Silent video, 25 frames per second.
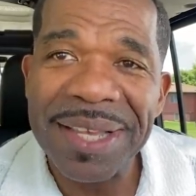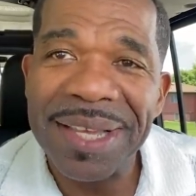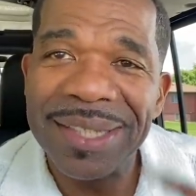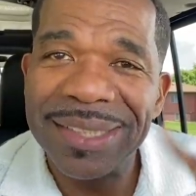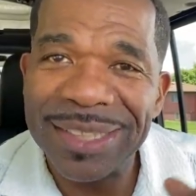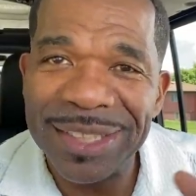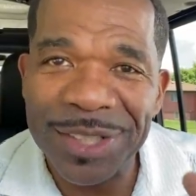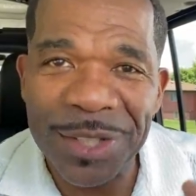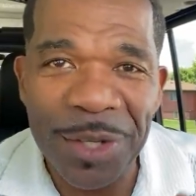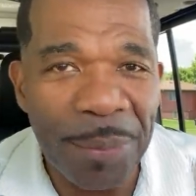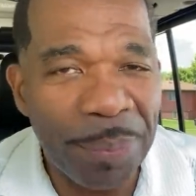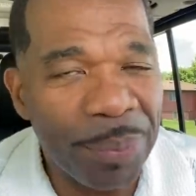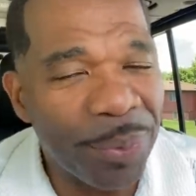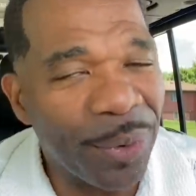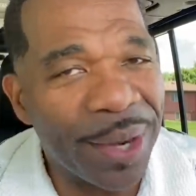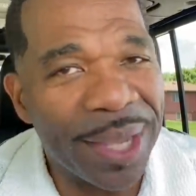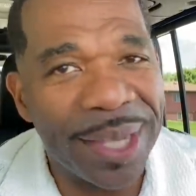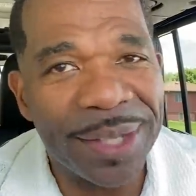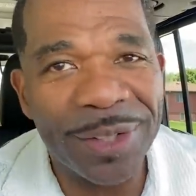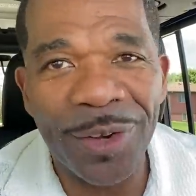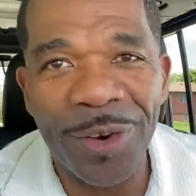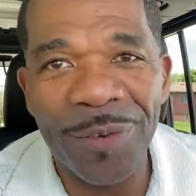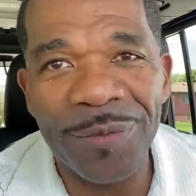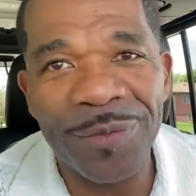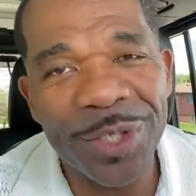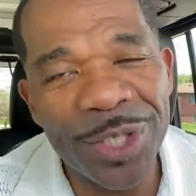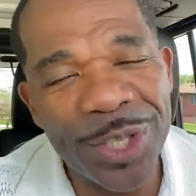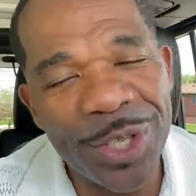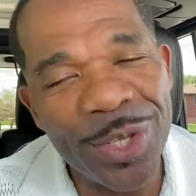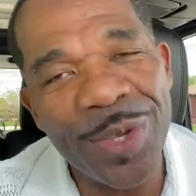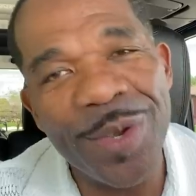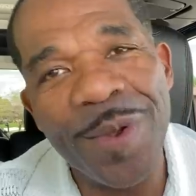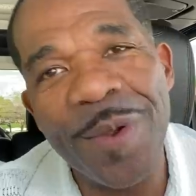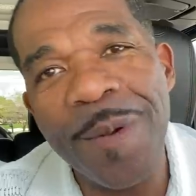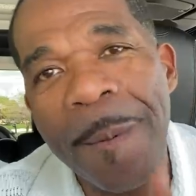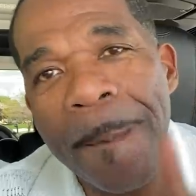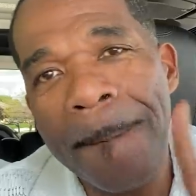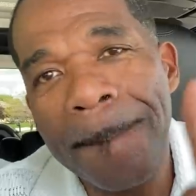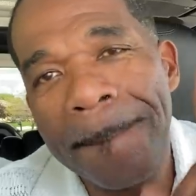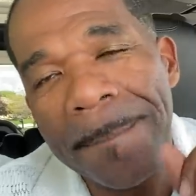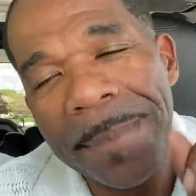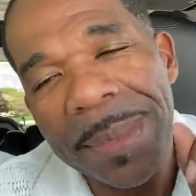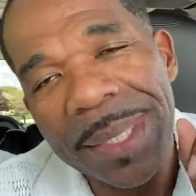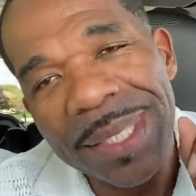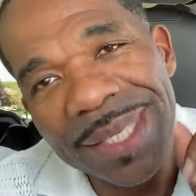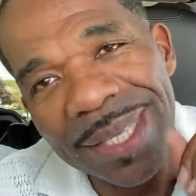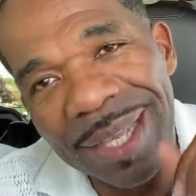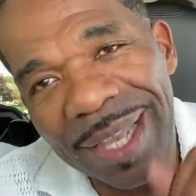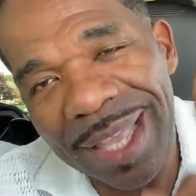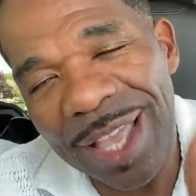Still praying over you,
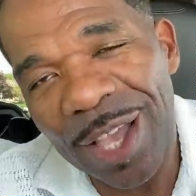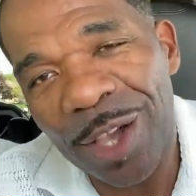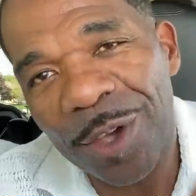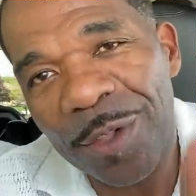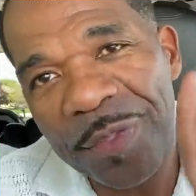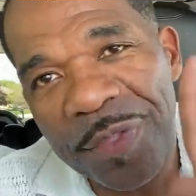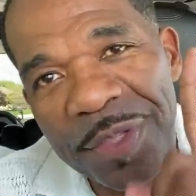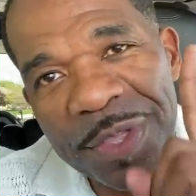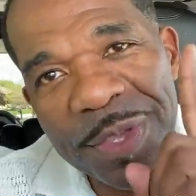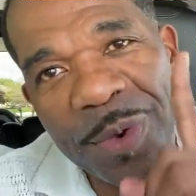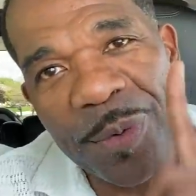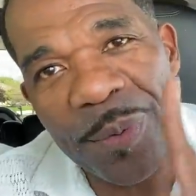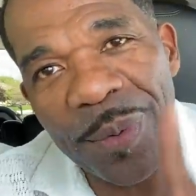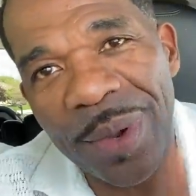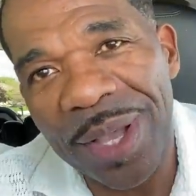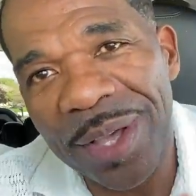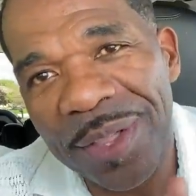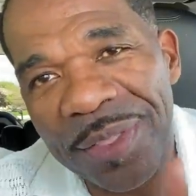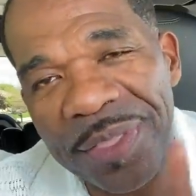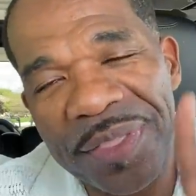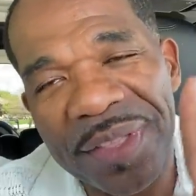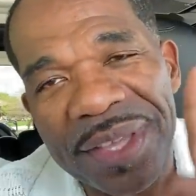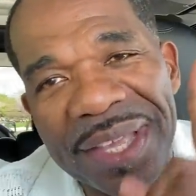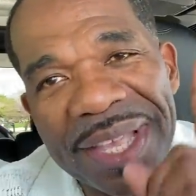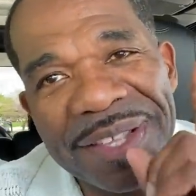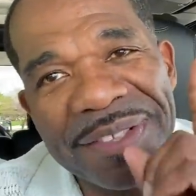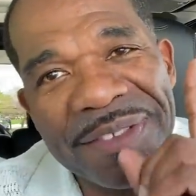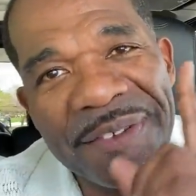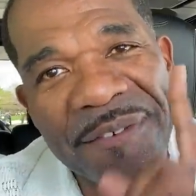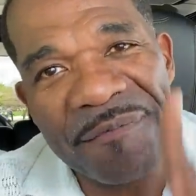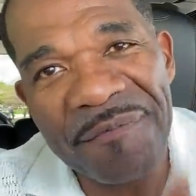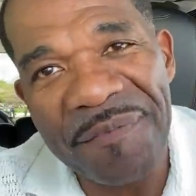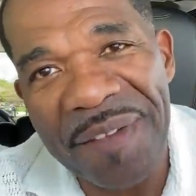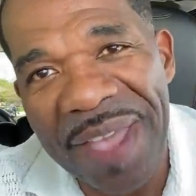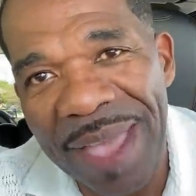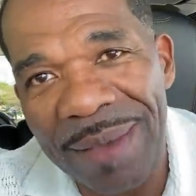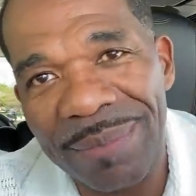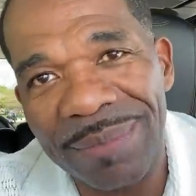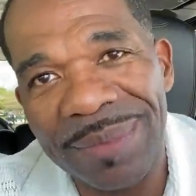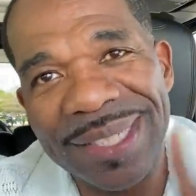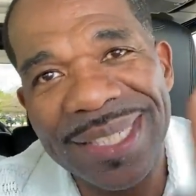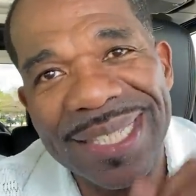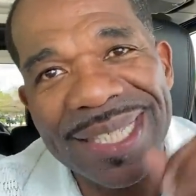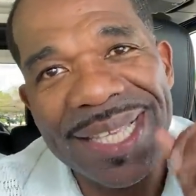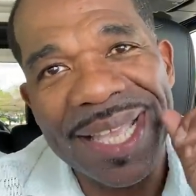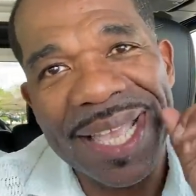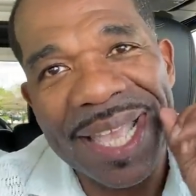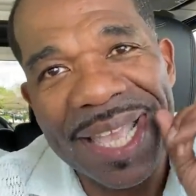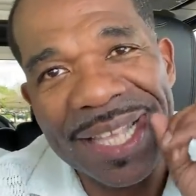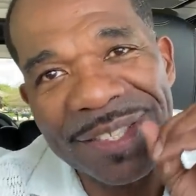your health, your wealth, and your
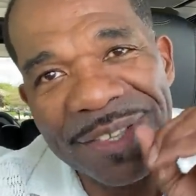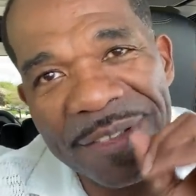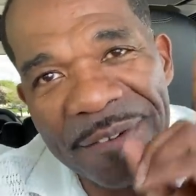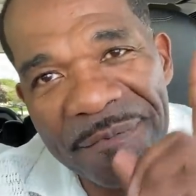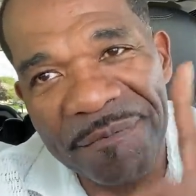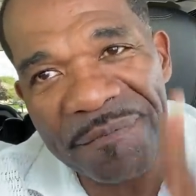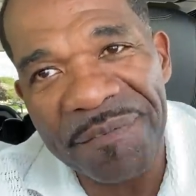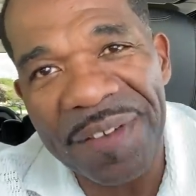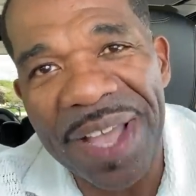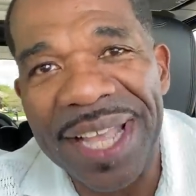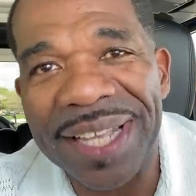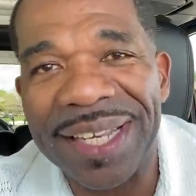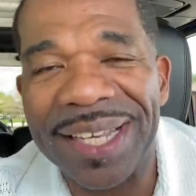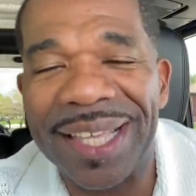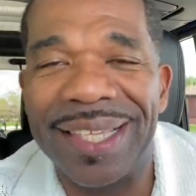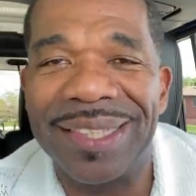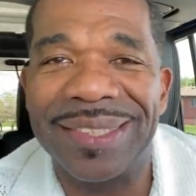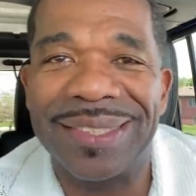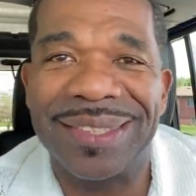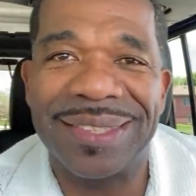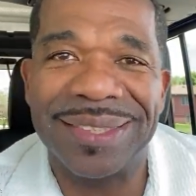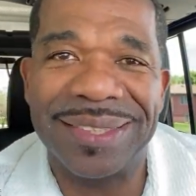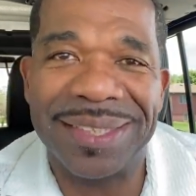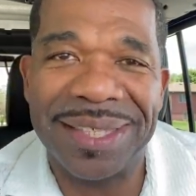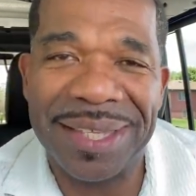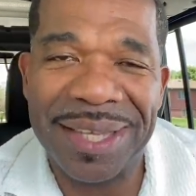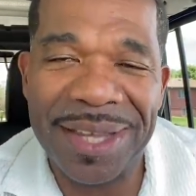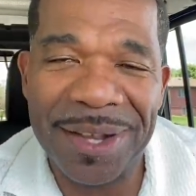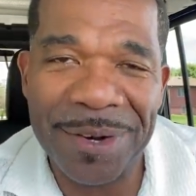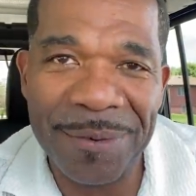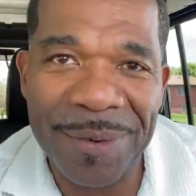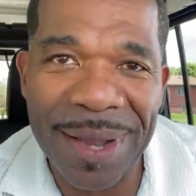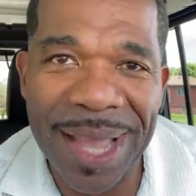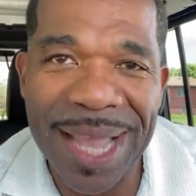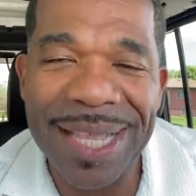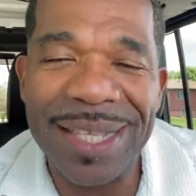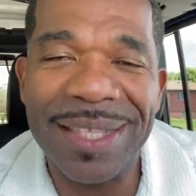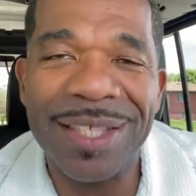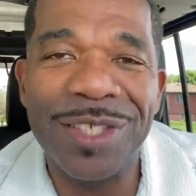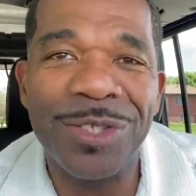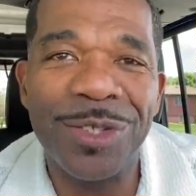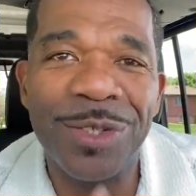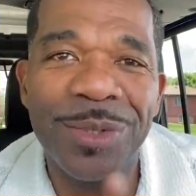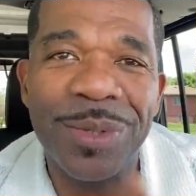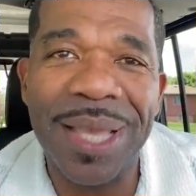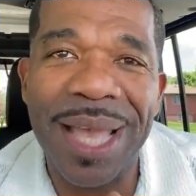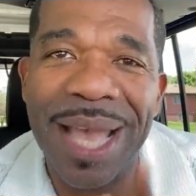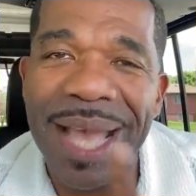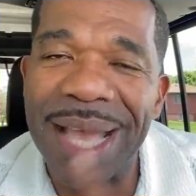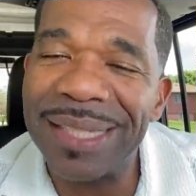family and your finances. All right. And
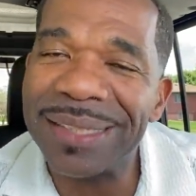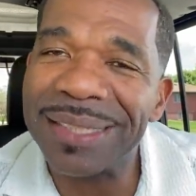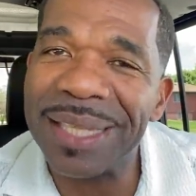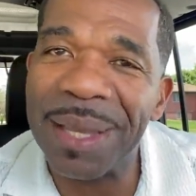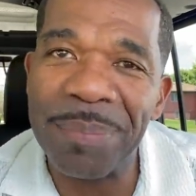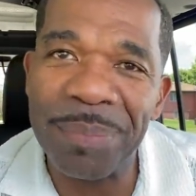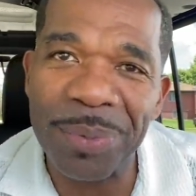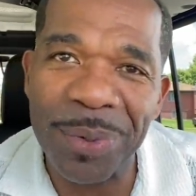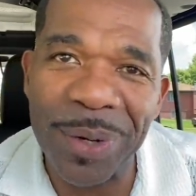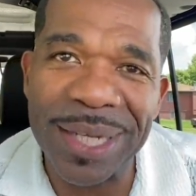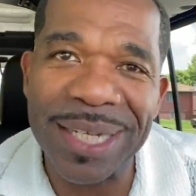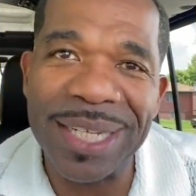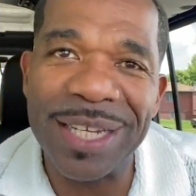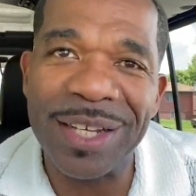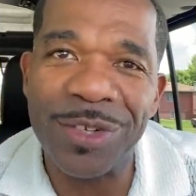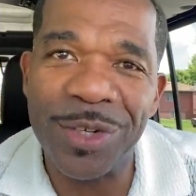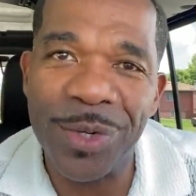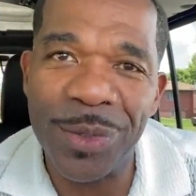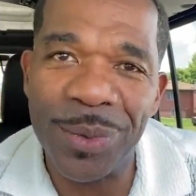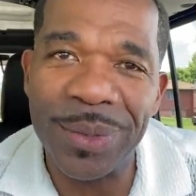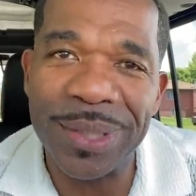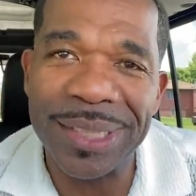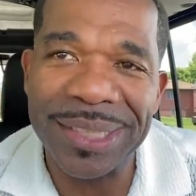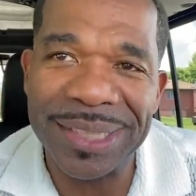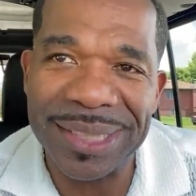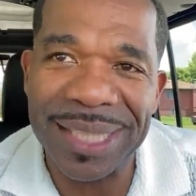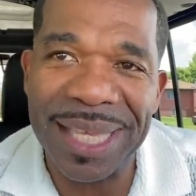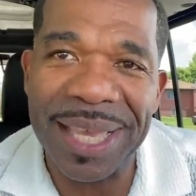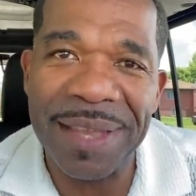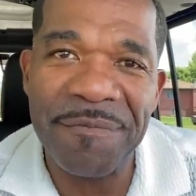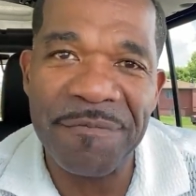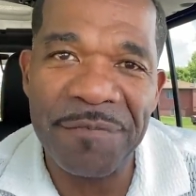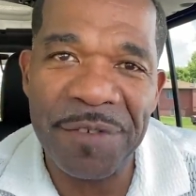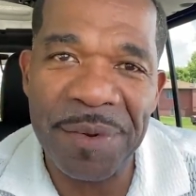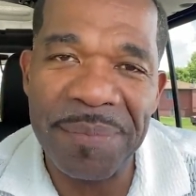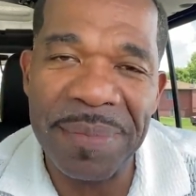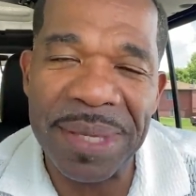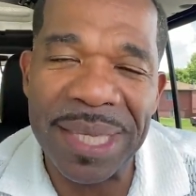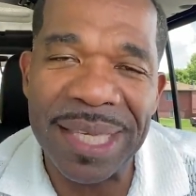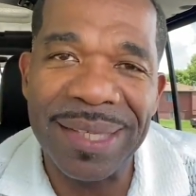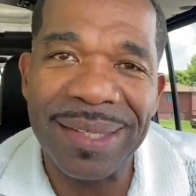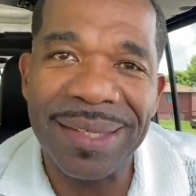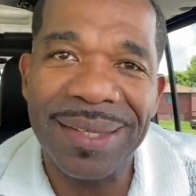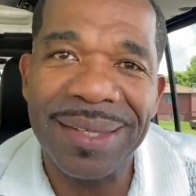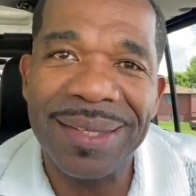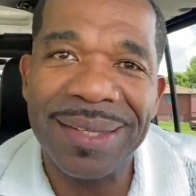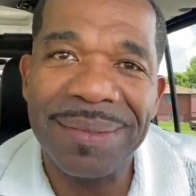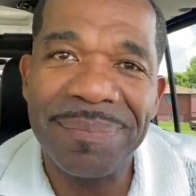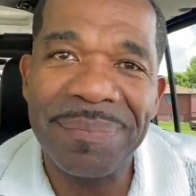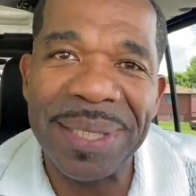you guys, I pray they're doing the same for me.
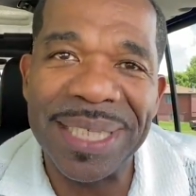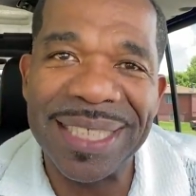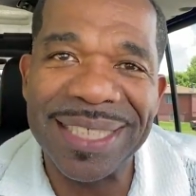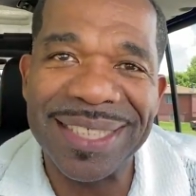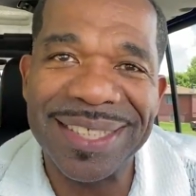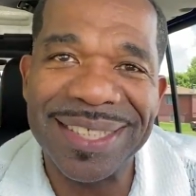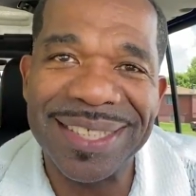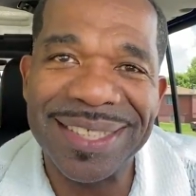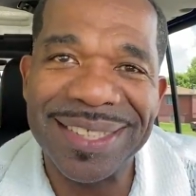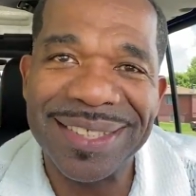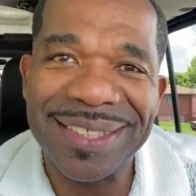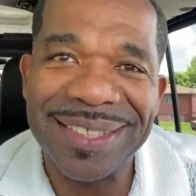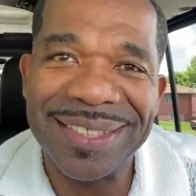Peace.